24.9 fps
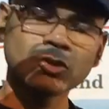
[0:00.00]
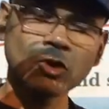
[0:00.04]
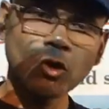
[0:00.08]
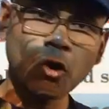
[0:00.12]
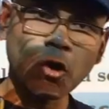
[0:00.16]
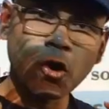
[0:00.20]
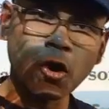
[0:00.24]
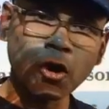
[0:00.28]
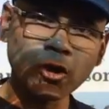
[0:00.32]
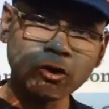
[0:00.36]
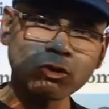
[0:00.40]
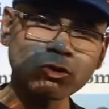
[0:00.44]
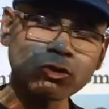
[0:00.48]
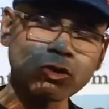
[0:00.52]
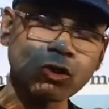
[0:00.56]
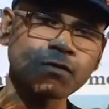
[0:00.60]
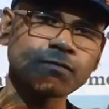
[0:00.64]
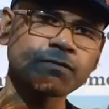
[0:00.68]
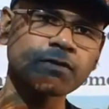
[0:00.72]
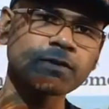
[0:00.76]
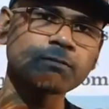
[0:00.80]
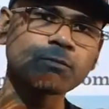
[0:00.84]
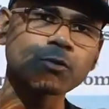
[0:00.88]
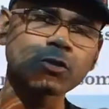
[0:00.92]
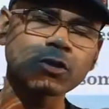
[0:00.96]
so
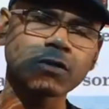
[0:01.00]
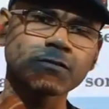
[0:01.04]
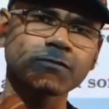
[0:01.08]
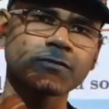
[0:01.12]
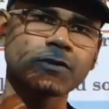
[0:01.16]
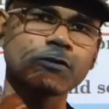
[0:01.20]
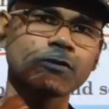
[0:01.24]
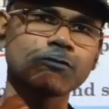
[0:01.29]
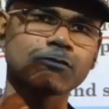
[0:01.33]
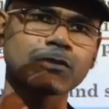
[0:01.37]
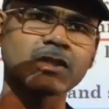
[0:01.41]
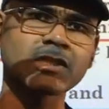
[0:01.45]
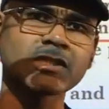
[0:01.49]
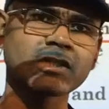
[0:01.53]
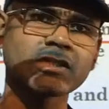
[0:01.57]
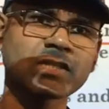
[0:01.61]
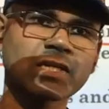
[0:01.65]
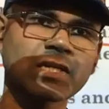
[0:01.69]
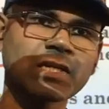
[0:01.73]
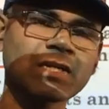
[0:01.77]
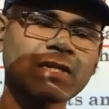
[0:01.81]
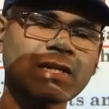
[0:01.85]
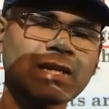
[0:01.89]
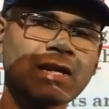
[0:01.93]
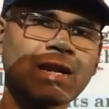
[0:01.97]
autotrophic mode of
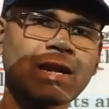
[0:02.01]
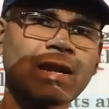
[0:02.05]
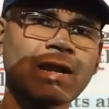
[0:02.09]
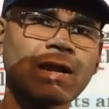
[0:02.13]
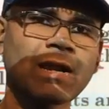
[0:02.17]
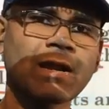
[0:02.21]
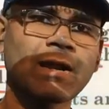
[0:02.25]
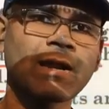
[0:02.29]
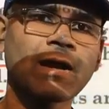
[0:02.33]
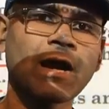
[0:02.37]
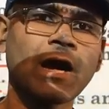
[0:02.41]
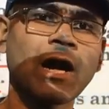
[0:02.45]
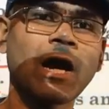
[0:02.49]
nutrition